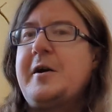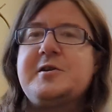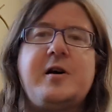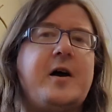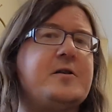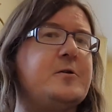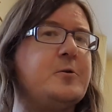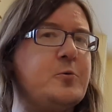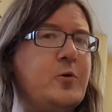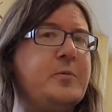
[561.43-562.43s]
outside of
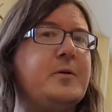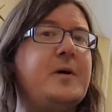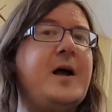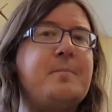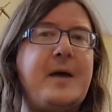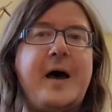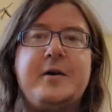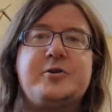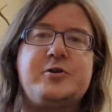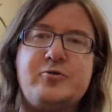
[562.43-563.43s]
the normal
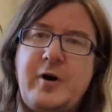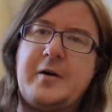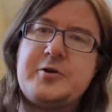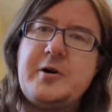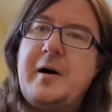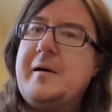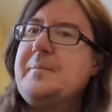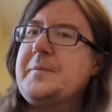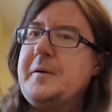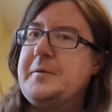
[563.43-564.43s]
parish structure
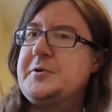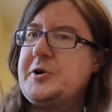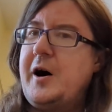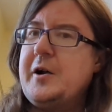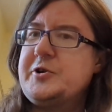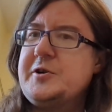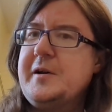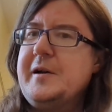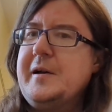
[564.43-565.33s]
of the church.